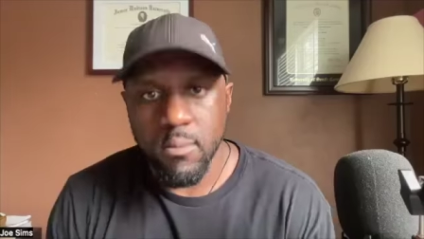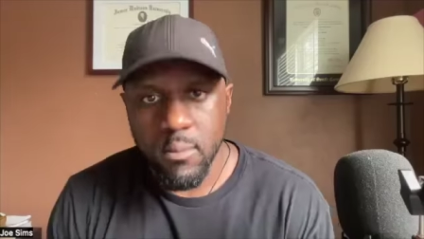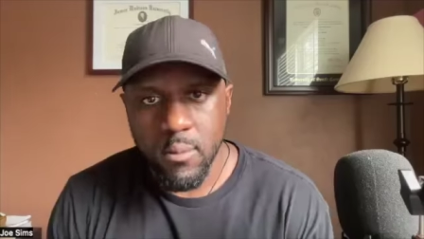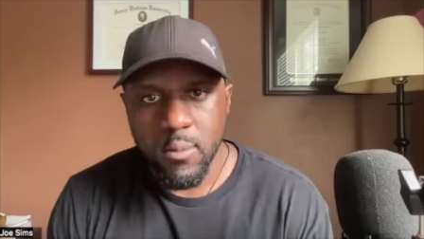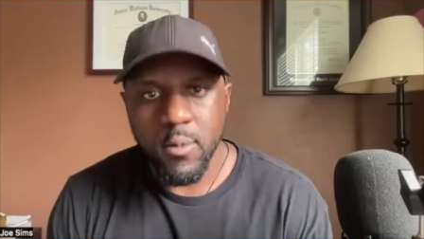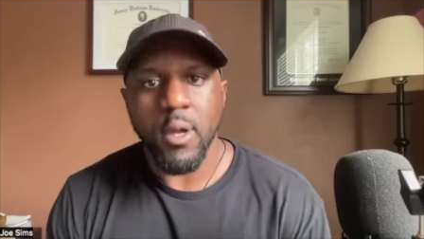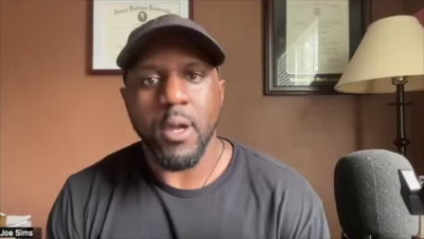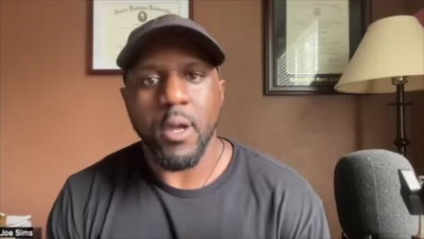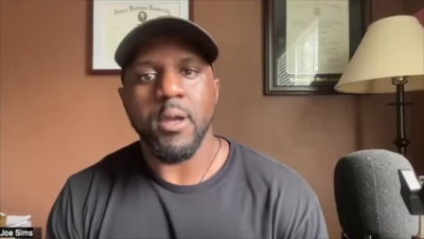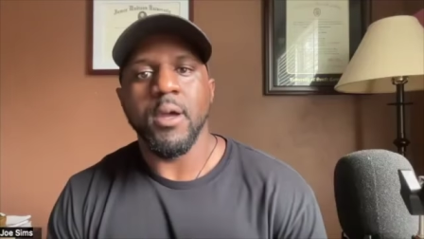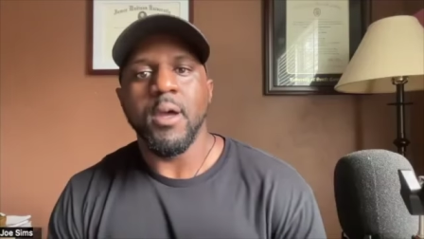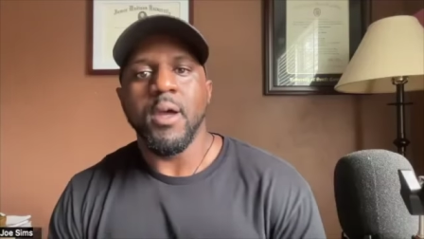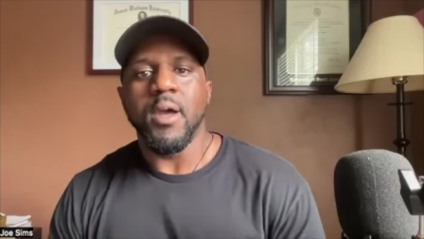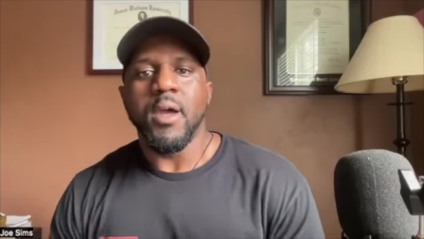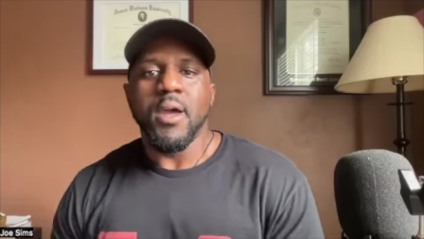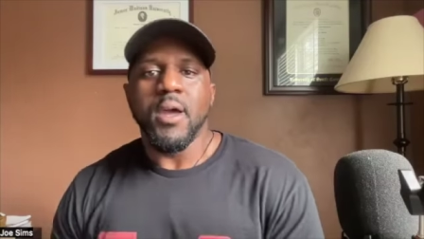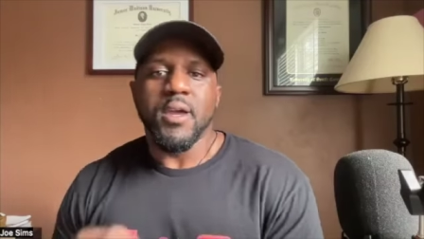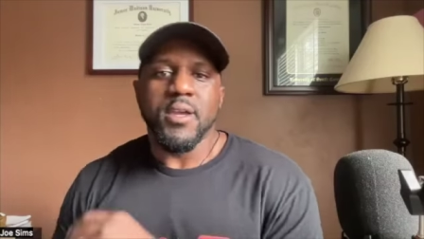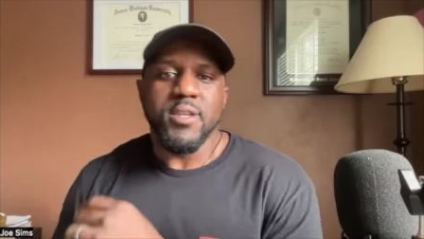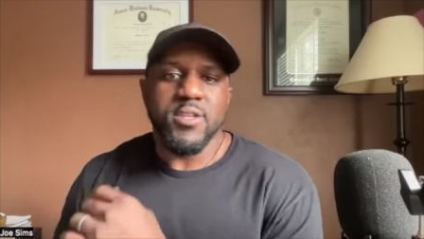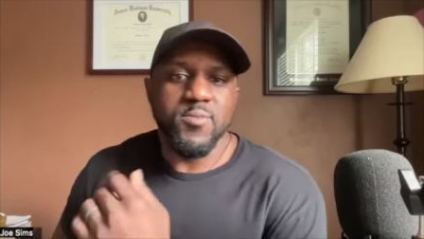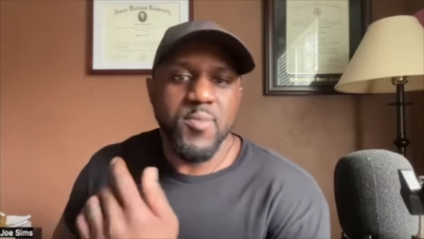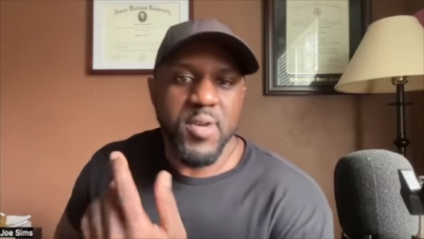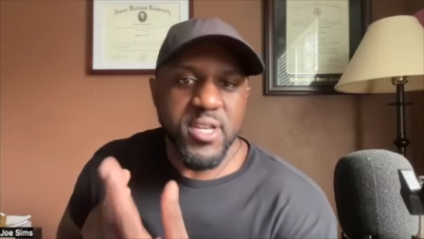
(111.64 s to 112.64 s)
Okay.
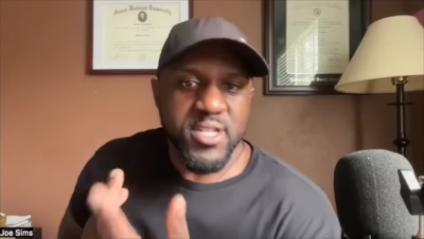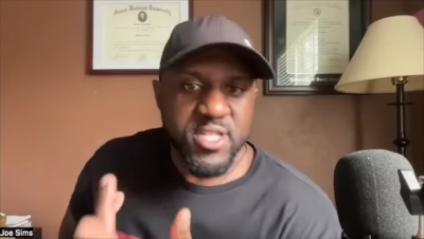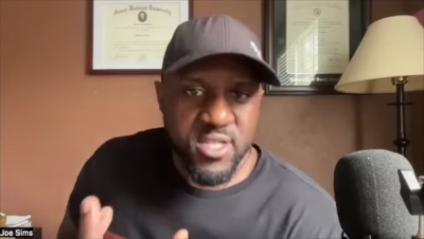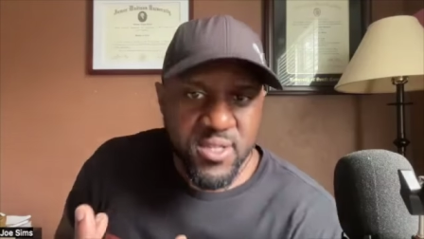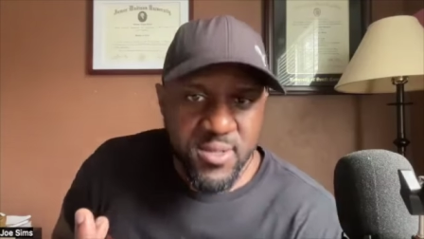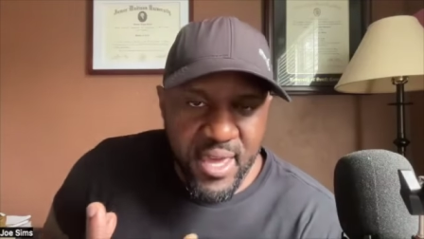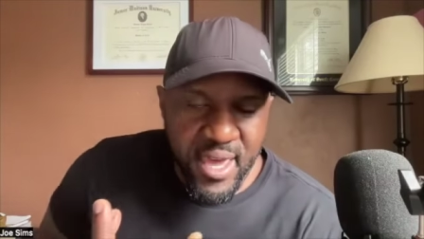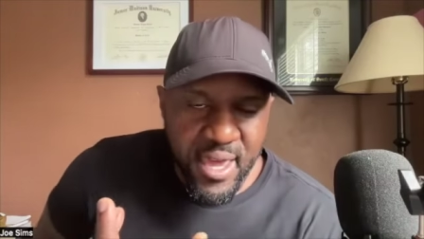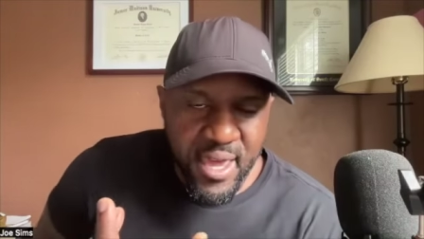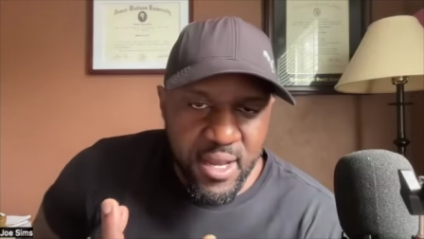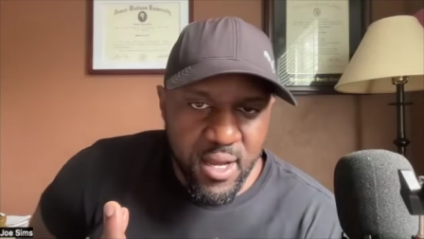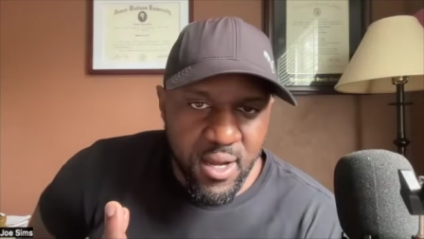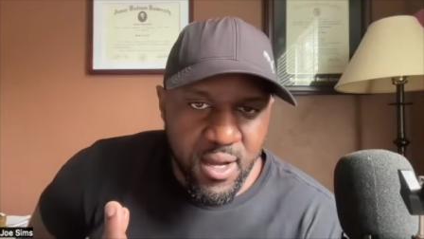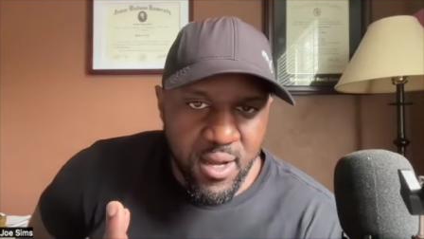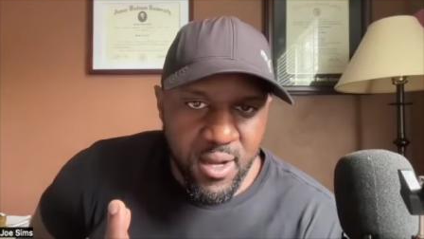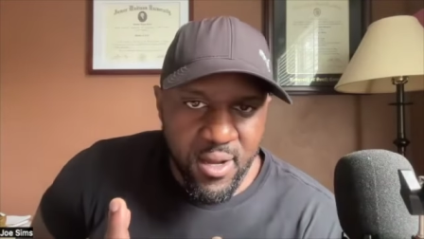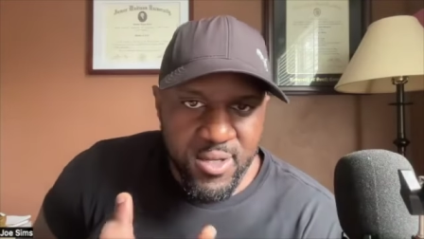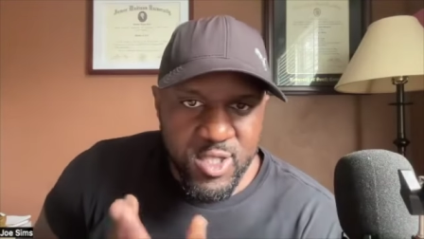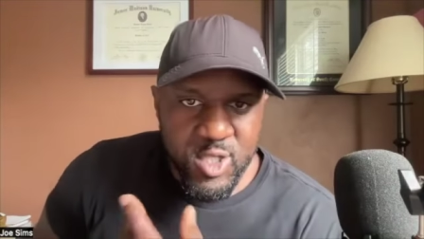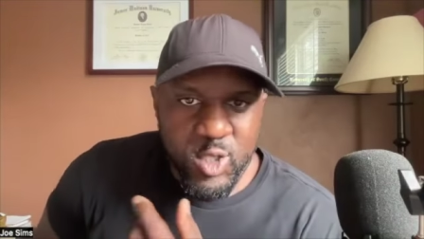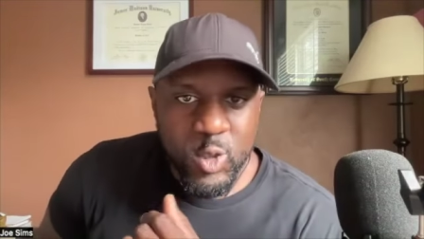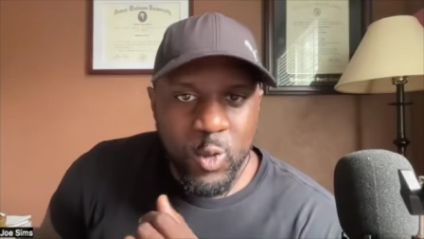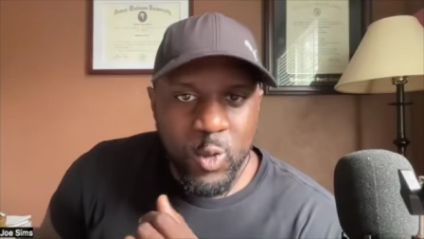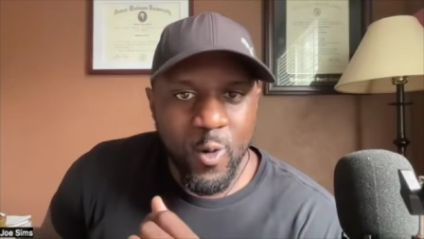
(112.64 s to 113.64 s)
You mentioned that
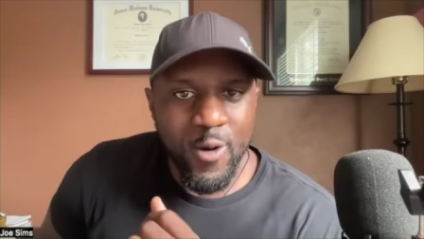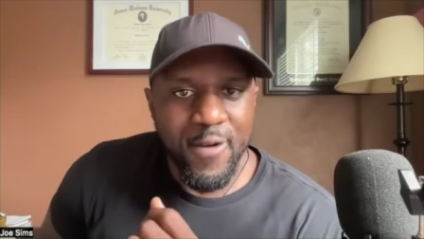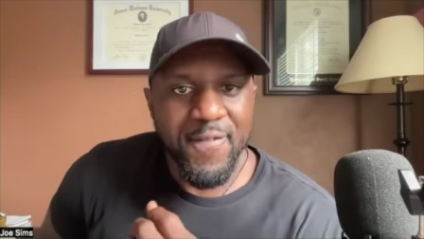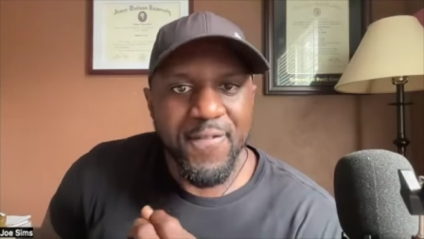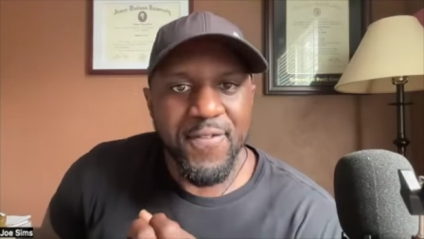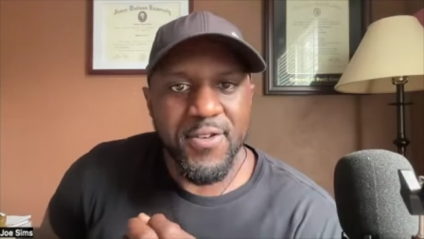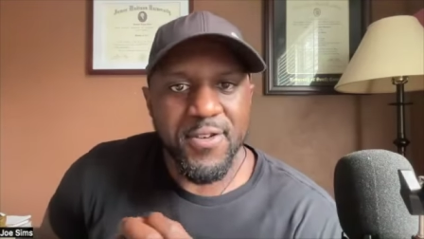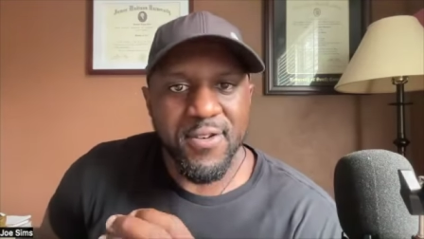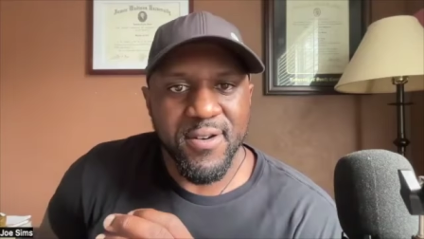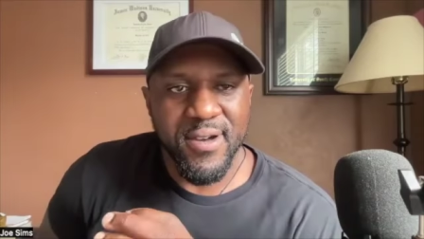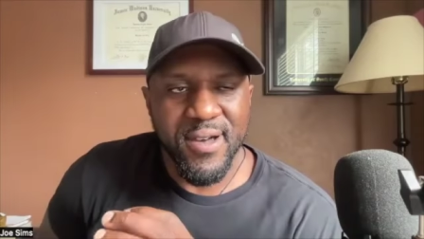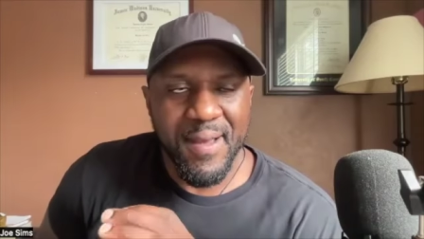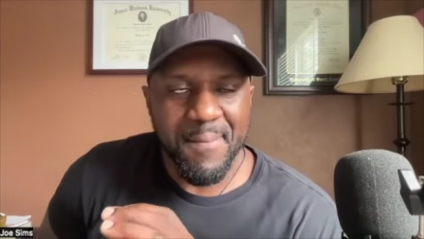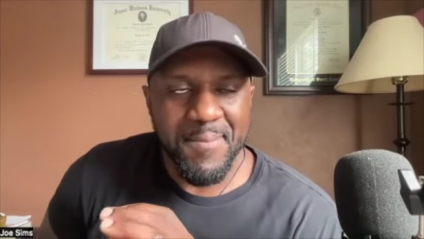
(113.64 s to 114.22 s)
uh short film